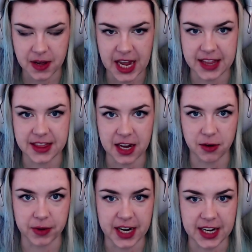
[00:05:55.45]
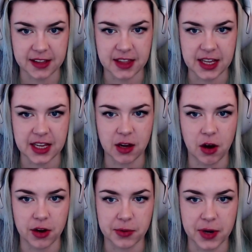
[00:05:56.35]
and then running the
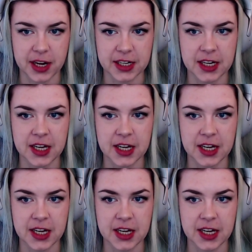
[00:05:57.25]
autorun